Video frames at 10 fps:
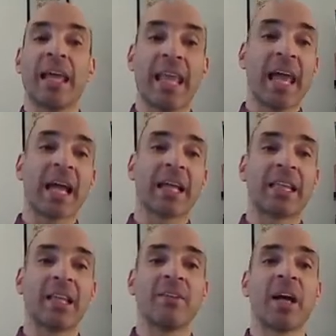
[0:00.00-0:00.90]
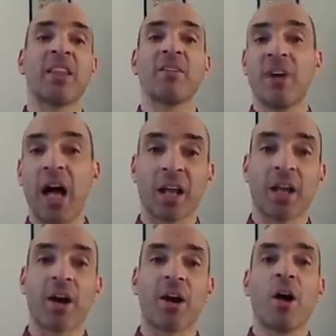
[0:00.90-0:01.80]
and negative and
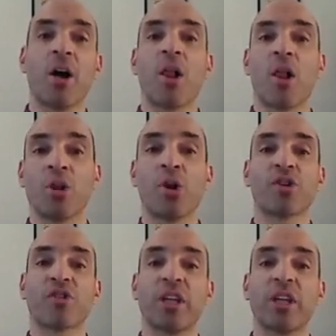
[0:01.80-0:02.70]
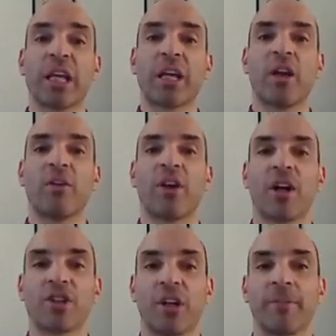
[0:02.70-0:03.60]
vulgar on those critical of
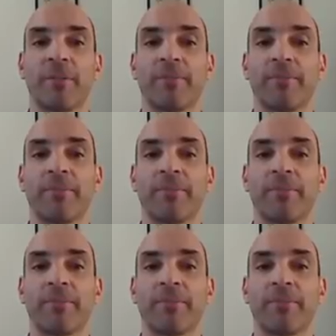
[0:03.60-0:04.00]
Russia.